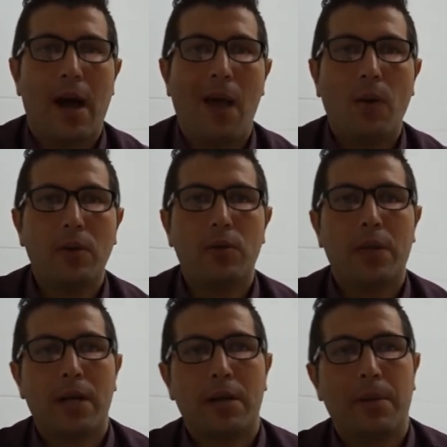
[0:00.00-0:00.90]
I want to
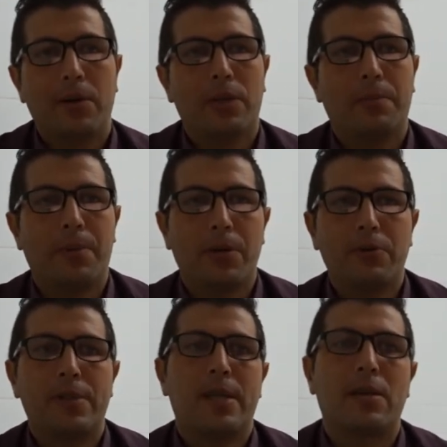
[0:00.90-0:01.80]
talk about the
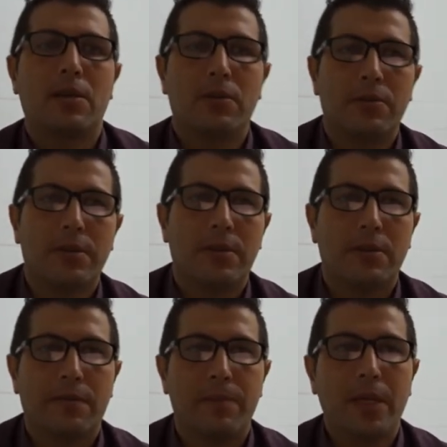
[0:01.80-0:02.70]
pros and cons
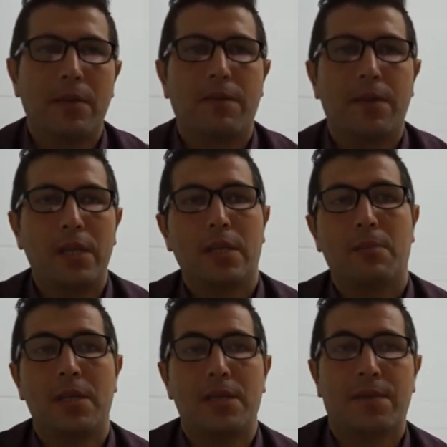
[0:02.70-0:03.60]
of being a
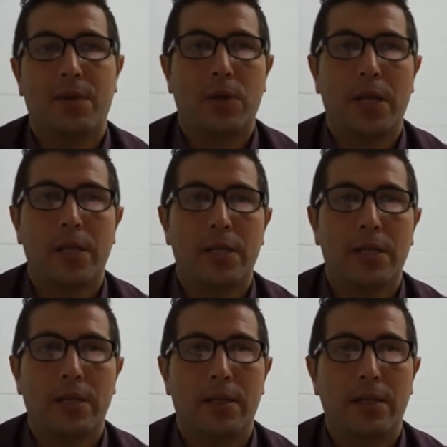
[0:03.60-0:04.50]
Vietnamese
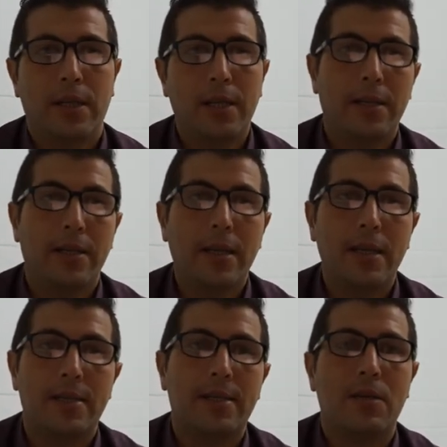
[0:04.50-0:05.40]
foreigner in the
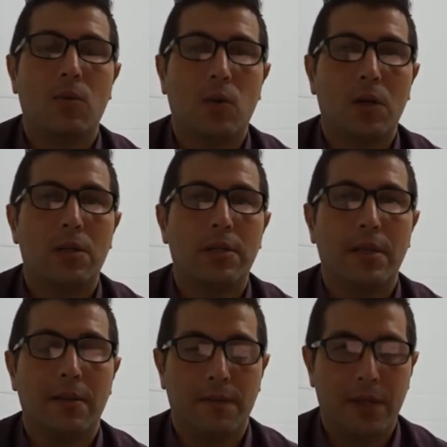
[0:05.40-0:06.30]
ESL world
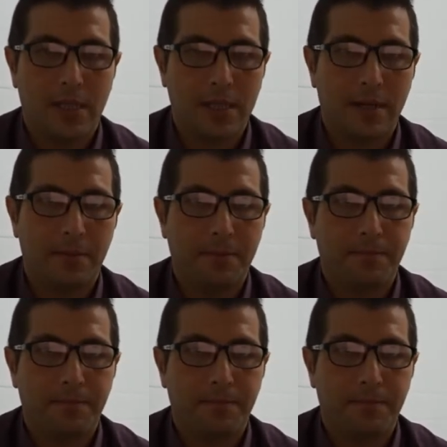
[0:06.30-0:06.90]
in Vietnam.